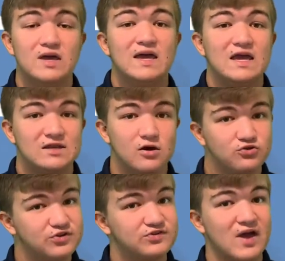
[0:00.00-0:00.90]
He knows
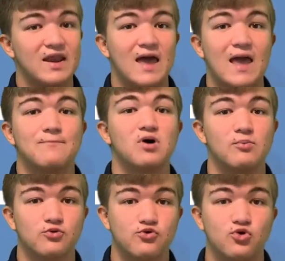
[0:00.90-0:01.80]
he's got to amp up
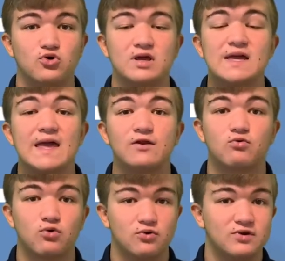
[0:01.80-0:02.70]
recruiting in
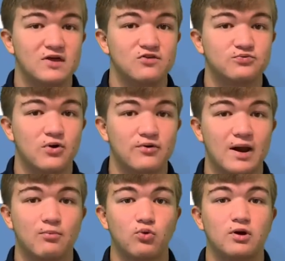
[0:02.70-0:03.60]
order to get this
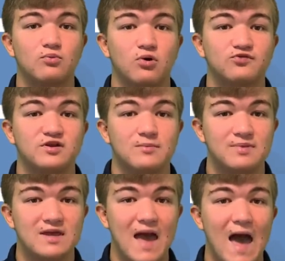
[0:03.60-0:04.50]
program where he wants it to
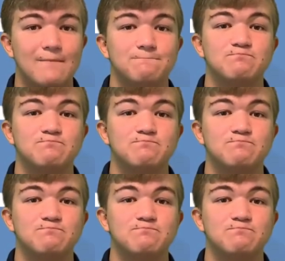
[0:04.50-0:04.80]
be at.